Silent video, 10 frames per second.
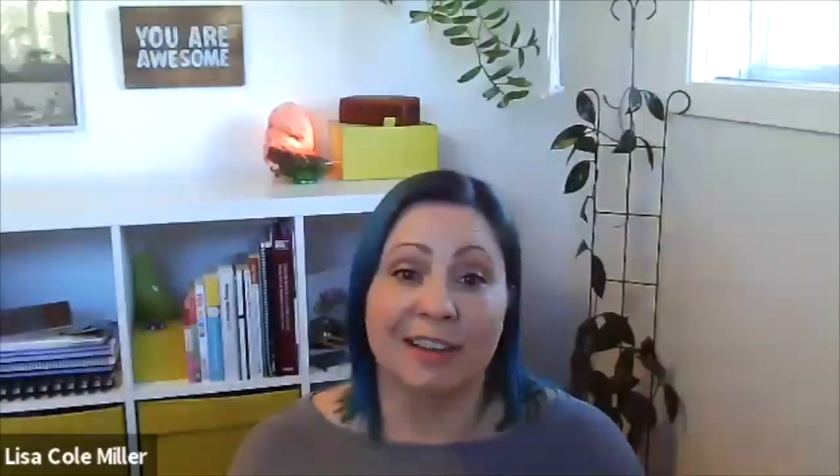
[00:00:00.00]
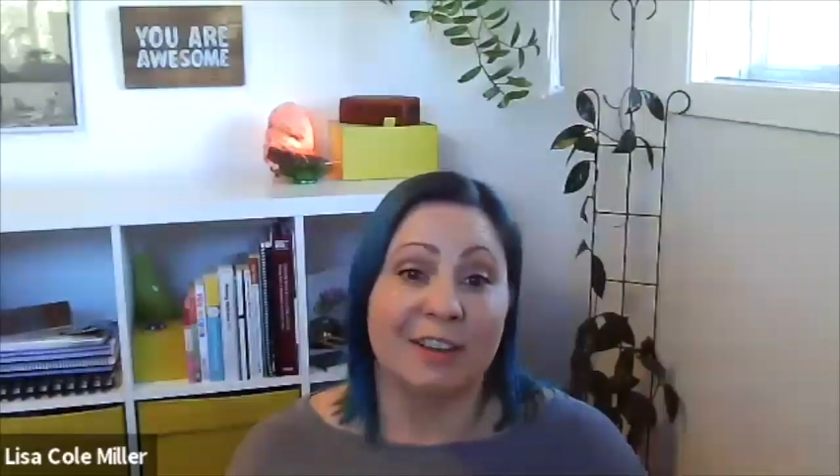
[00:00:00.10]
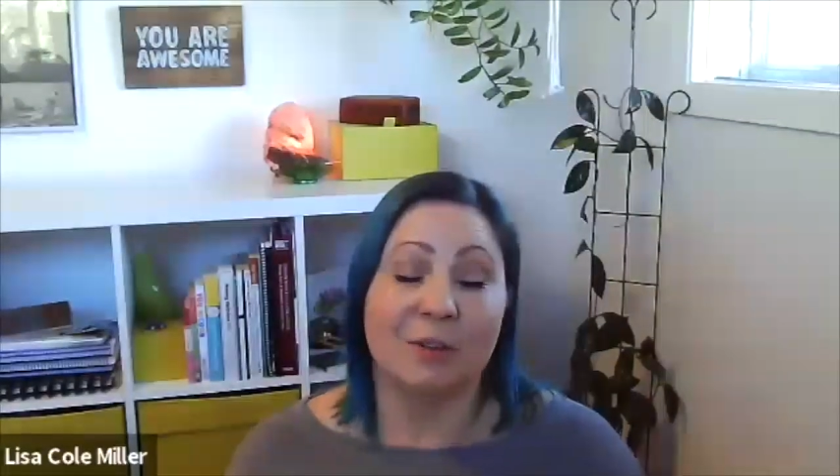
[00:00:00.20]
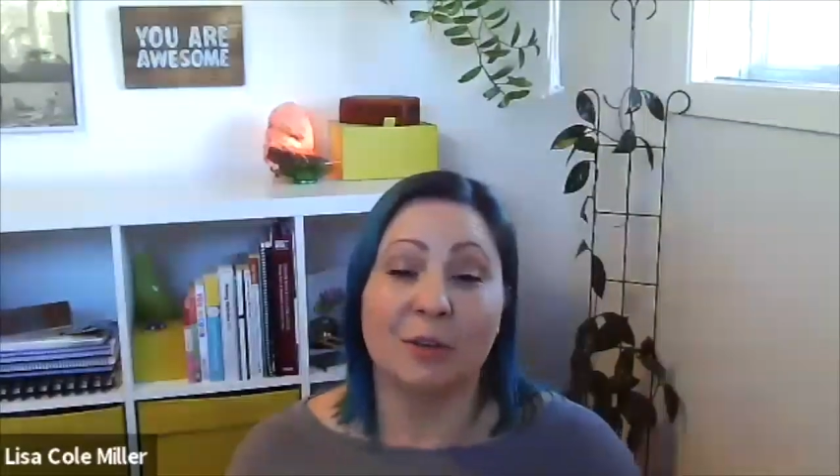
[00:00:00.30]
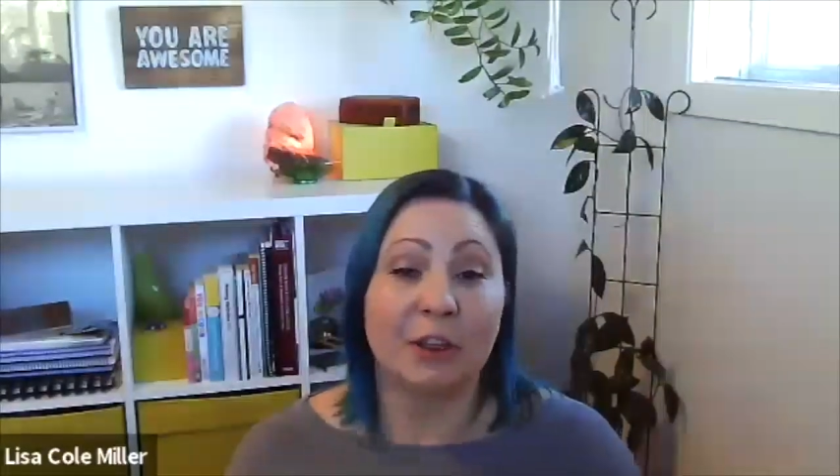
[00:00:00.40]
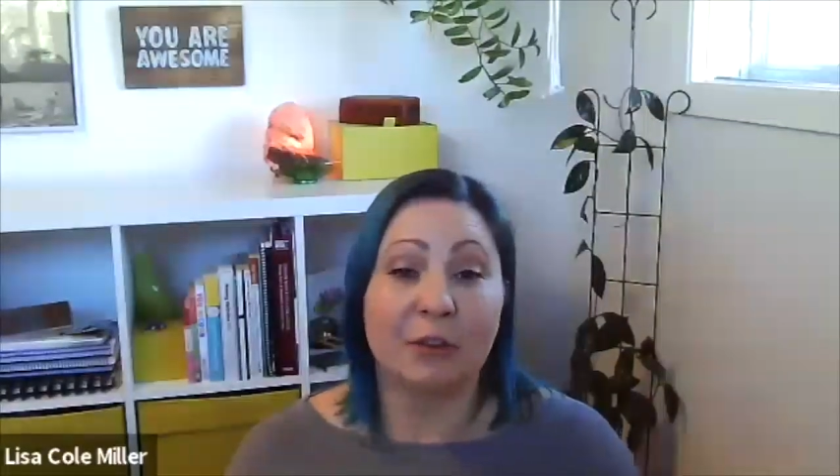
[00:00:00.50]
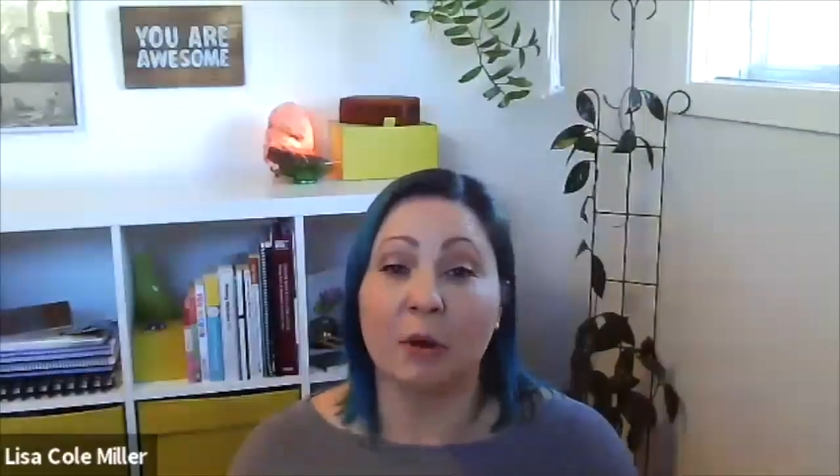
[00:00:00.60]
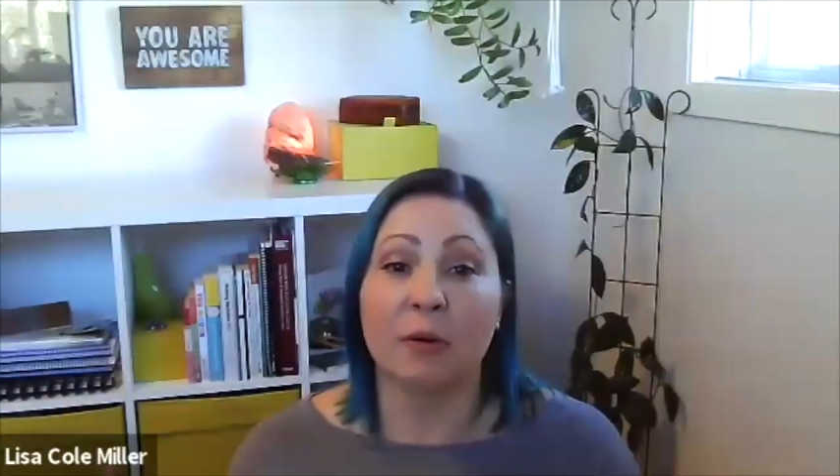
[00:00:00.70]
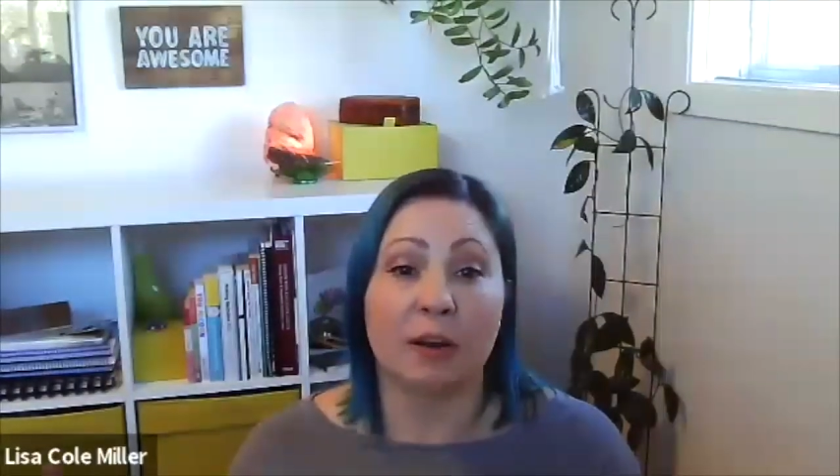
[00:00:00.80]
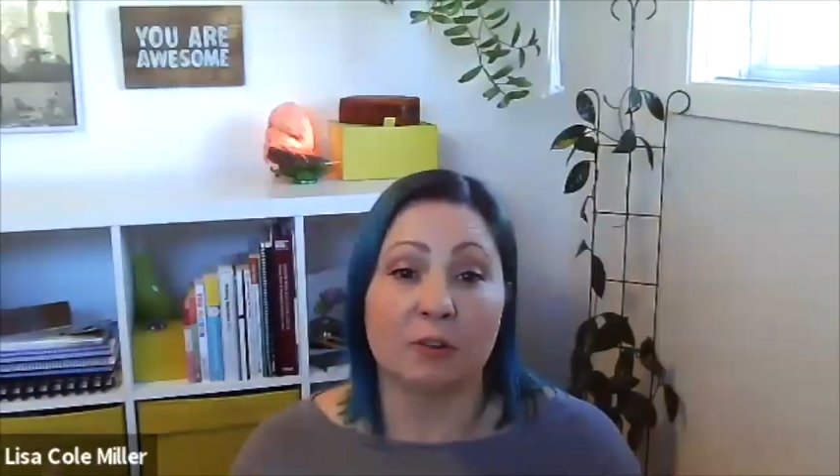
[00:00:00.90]
you can
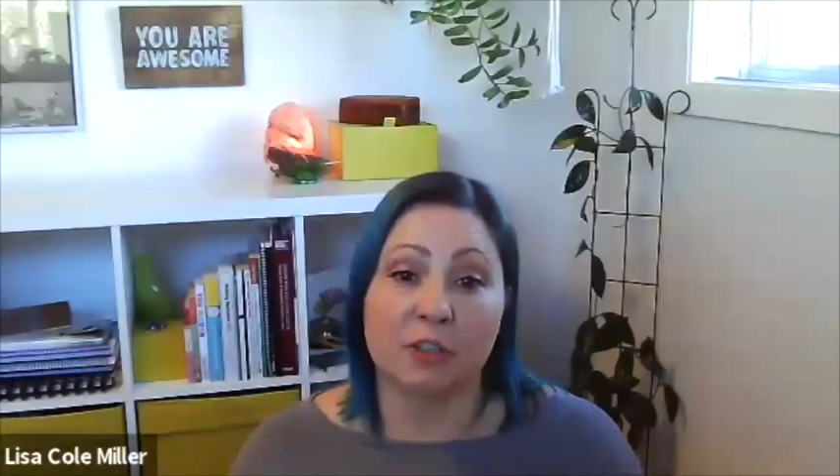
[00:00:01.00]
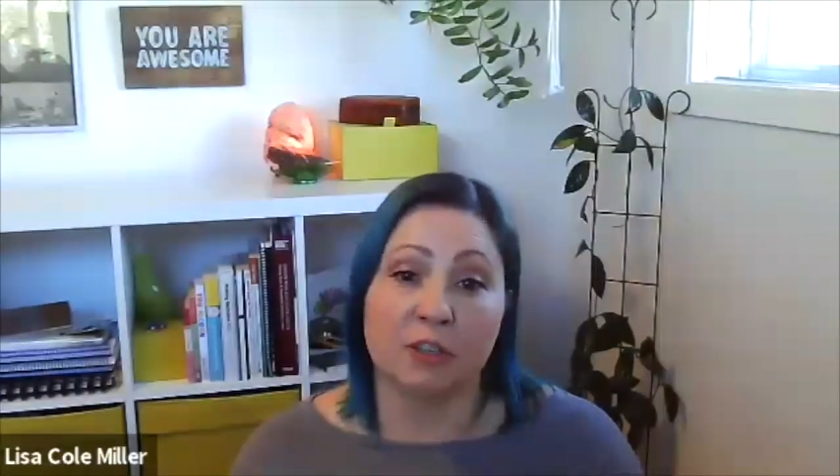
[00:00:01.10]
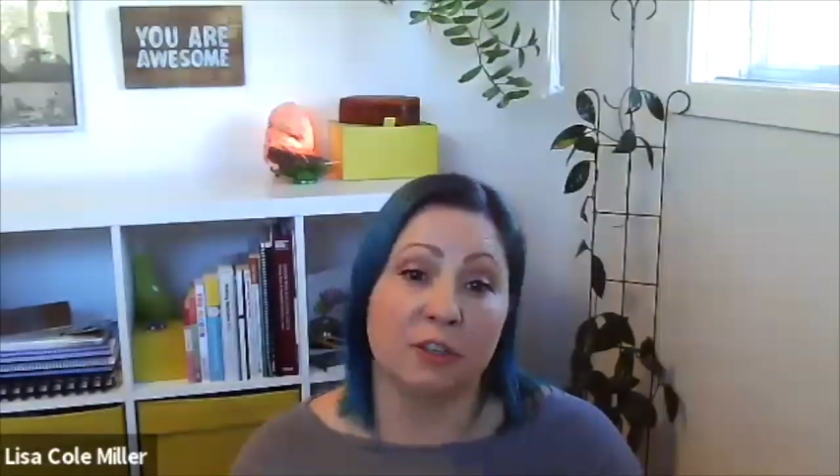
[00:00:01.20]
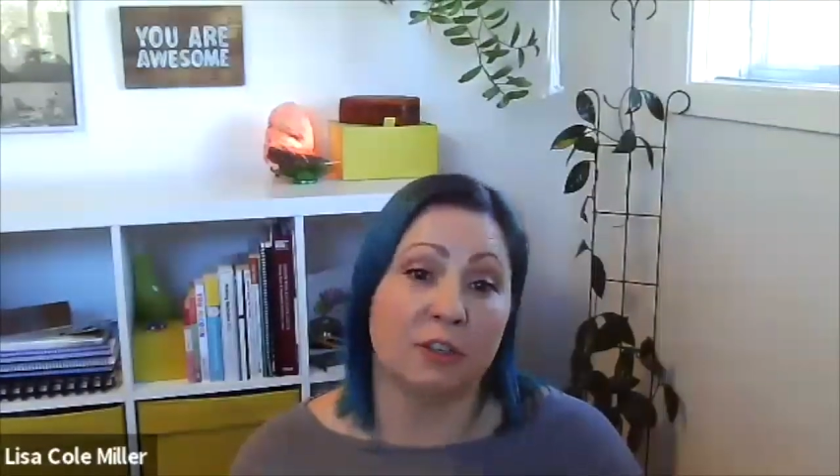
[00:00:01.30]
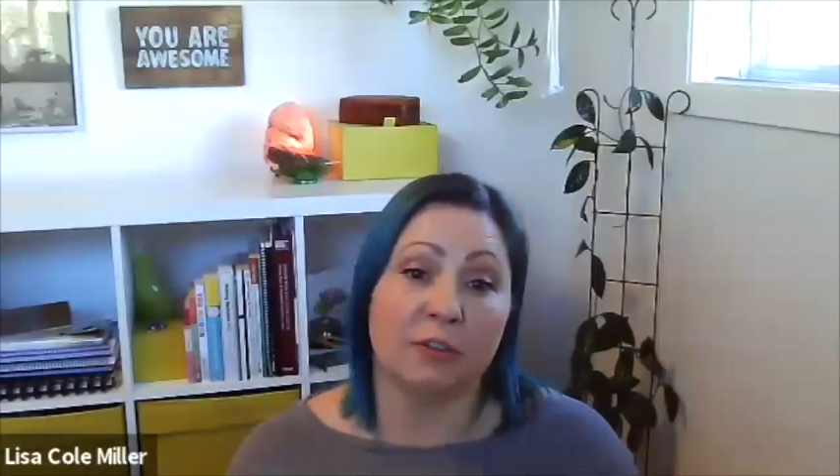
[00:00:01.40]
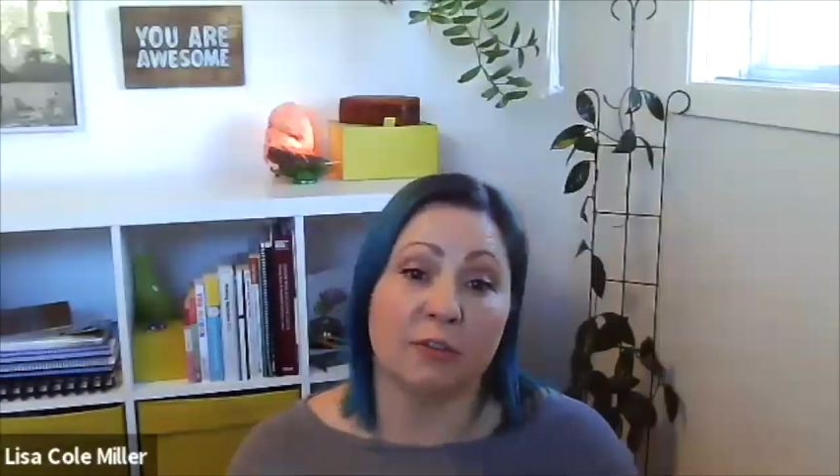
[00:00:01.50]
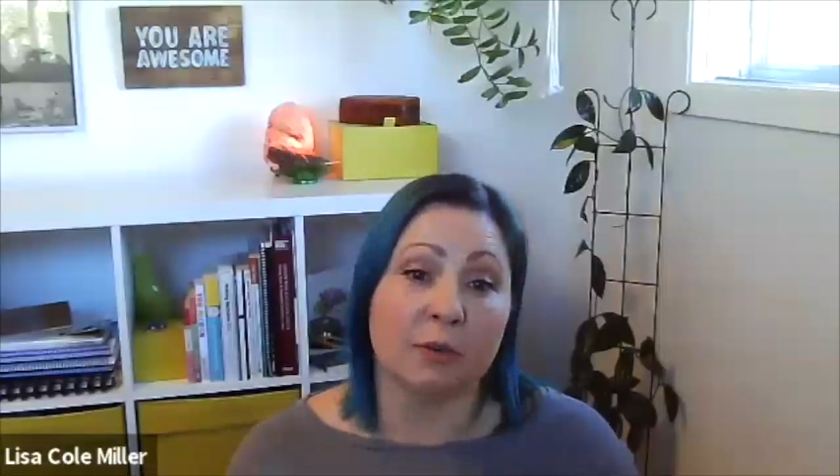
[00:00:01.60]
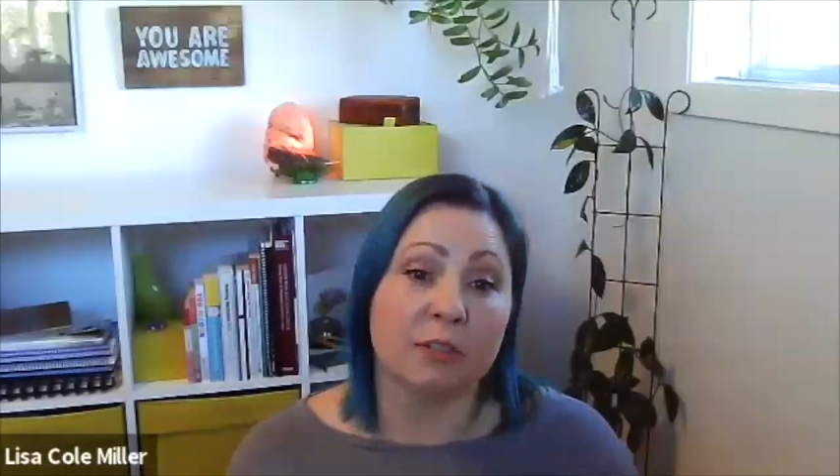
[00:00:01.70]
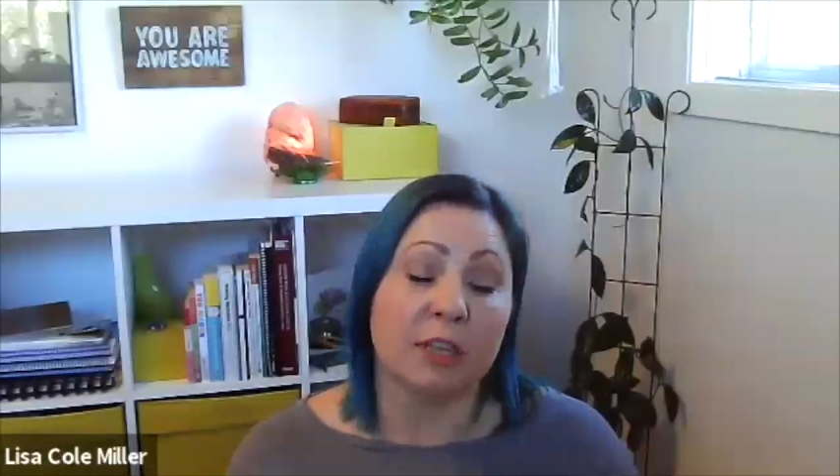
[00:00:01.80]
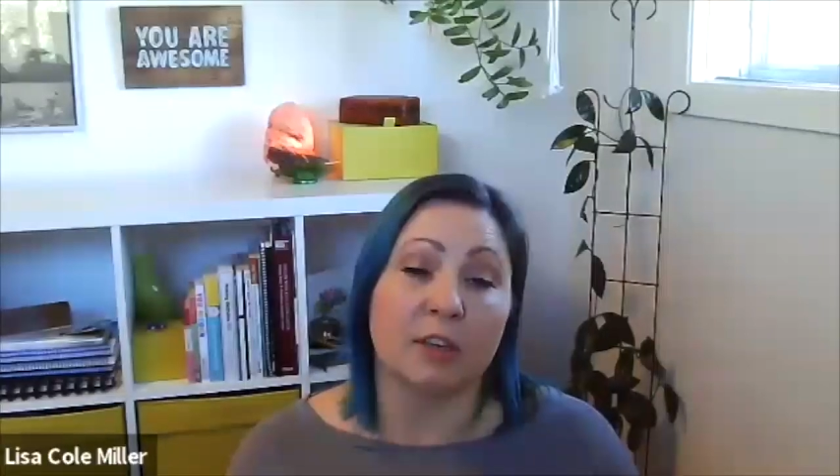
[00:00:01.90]
throw it out to the
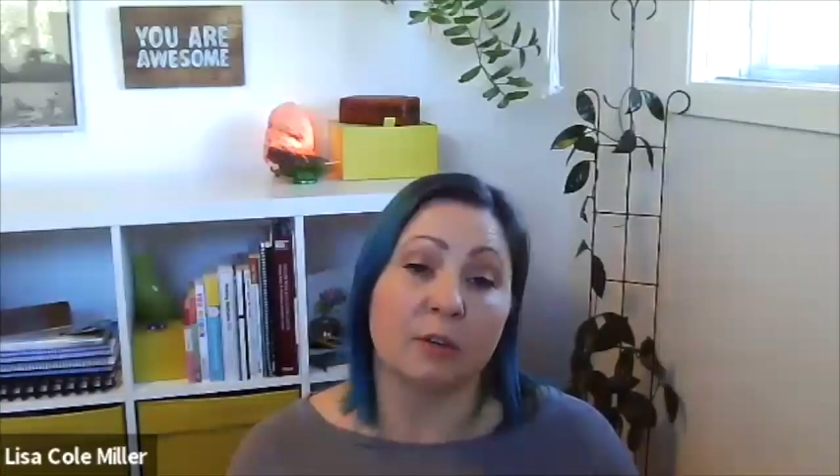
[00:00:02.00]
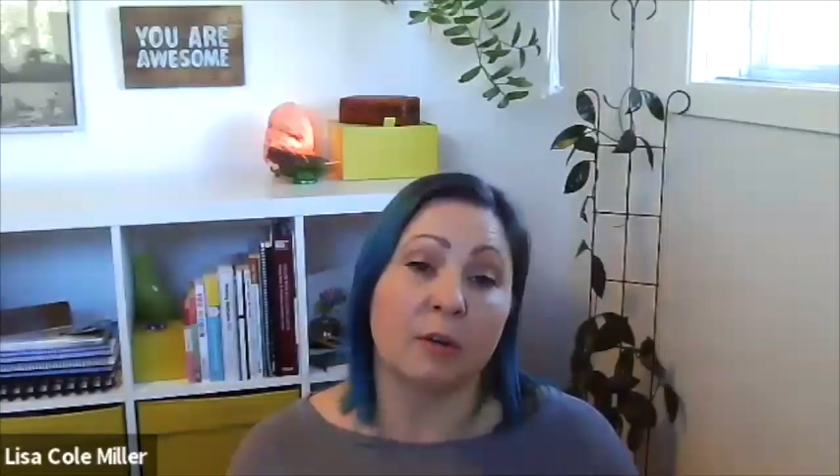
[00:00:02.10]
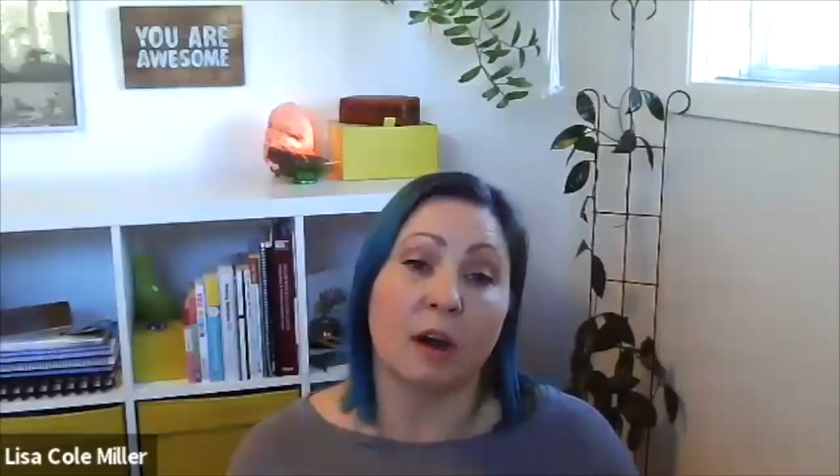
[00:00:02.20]
folks that you